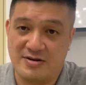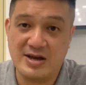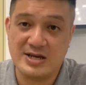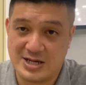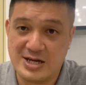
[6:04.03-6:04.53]
a
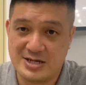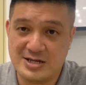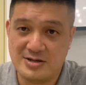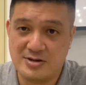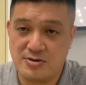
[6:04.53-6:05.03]
real estate
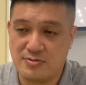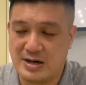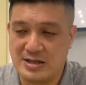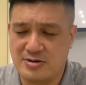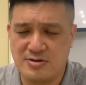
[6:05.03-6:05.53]
agent, you
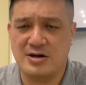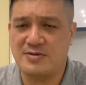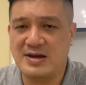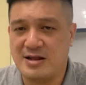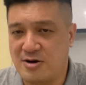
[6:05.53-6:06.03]
want you are a
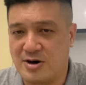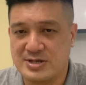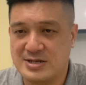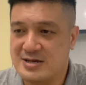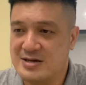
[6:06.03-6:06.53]
bit
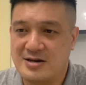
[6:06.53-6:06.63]
lost,